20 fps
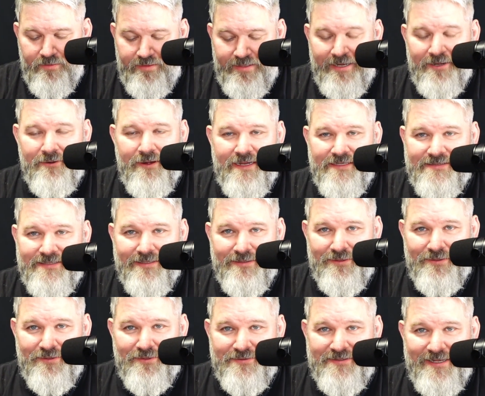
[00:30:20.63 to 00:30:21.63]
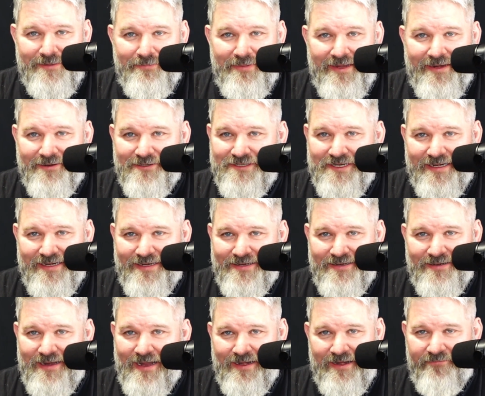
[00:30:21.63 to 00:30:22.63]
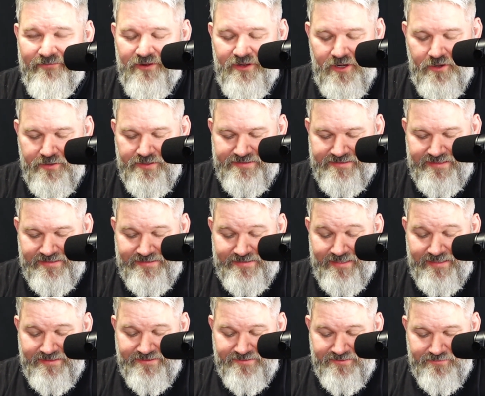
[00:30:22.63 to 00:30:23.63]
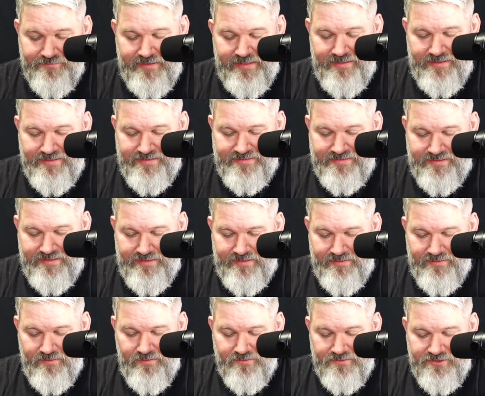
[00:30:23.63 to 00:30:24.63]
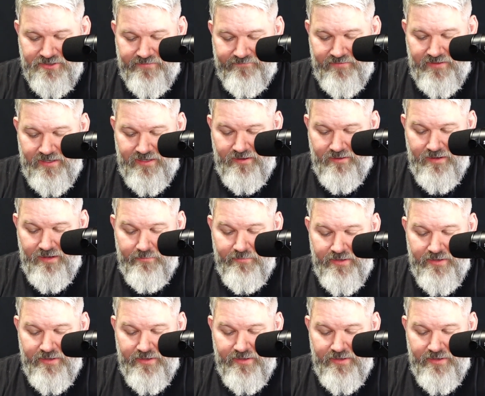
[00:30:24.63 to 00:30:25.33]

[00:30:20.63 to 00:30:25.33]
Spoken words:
interesting little tidbit, which I never noticed this, and I just was reading this in the little trivia area.